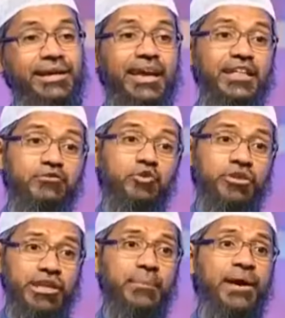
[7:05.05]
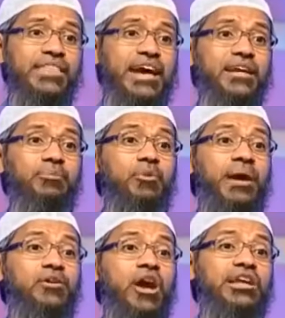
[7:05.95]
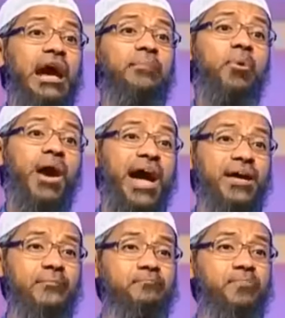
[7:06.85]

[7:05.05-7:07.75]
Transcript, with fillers: He has used rab as attribute but not ab. Why?